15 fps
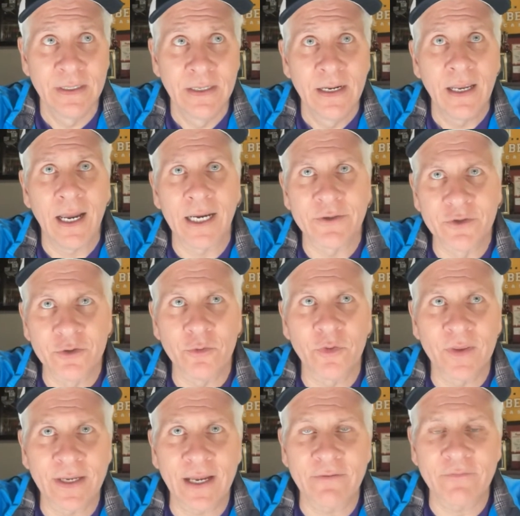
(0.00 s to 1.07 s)
I do
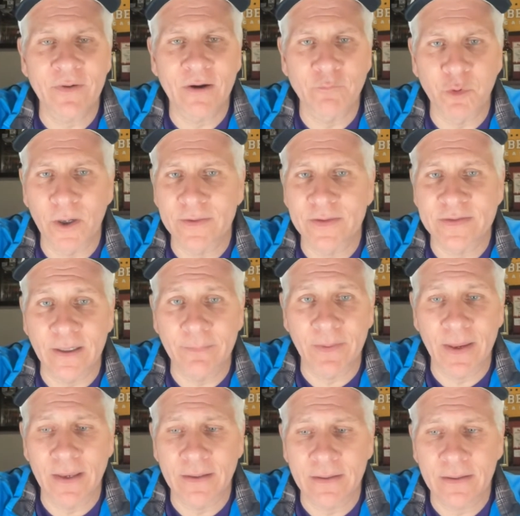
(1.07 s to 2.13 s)
think I've brought this up
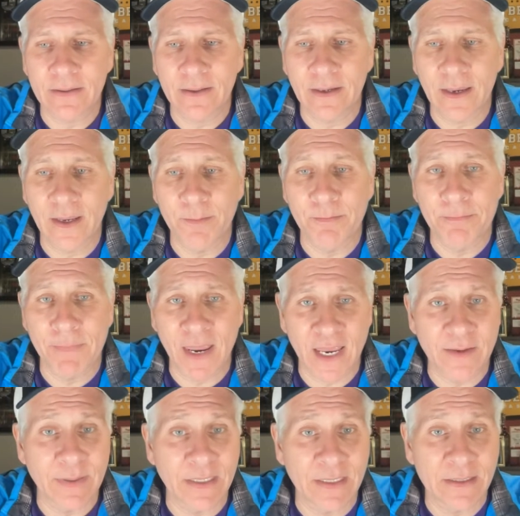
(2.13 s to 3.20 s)
and
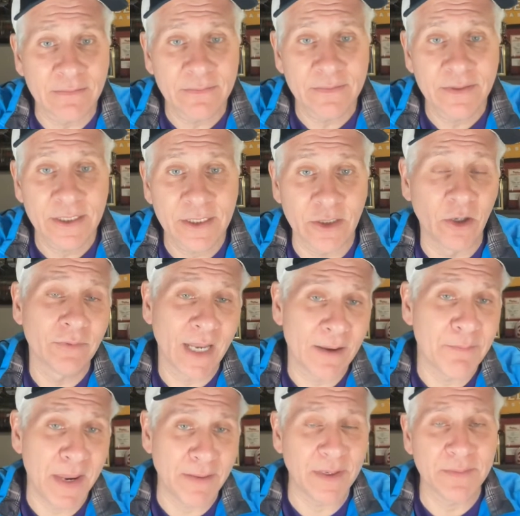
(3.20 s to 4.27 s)
maybe, not
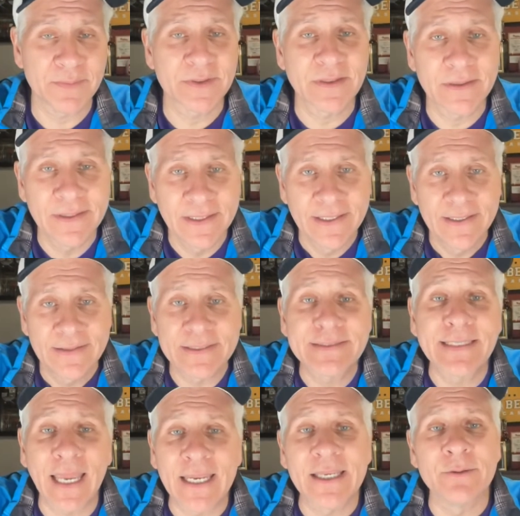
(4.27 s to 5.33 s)
maybe, but the
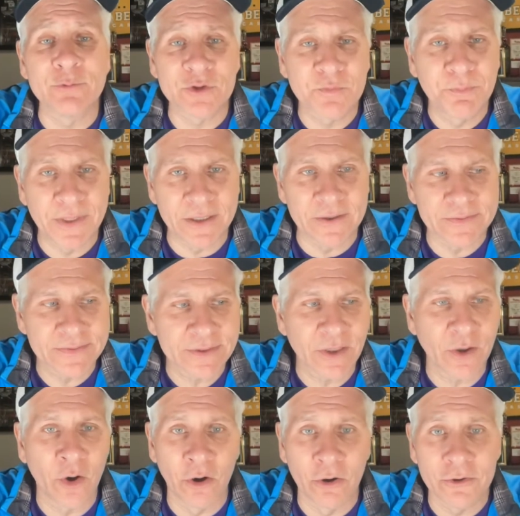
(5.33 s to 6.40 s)
stadium was built to
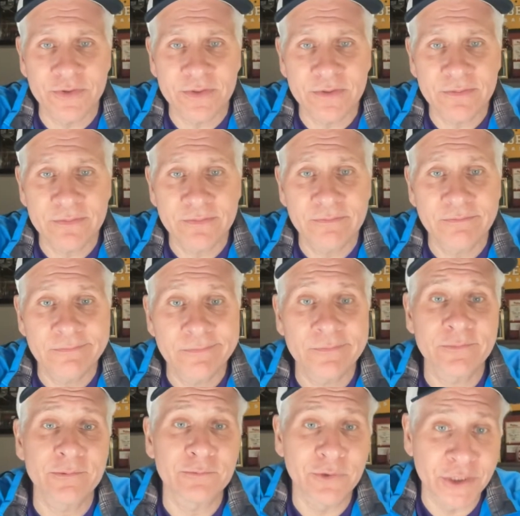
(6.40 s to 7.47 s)
host
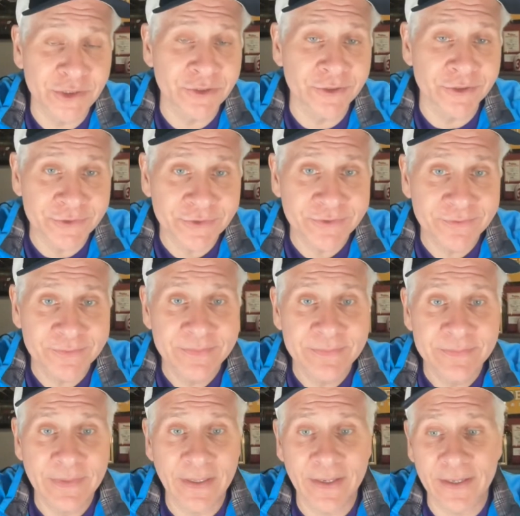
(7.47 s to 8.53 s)
regionals
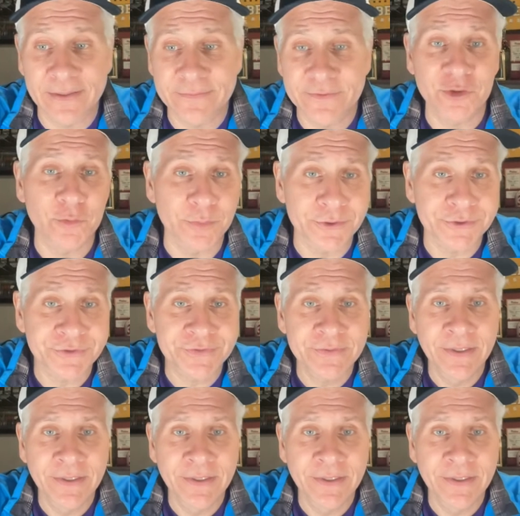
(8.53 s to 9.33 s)
and supers.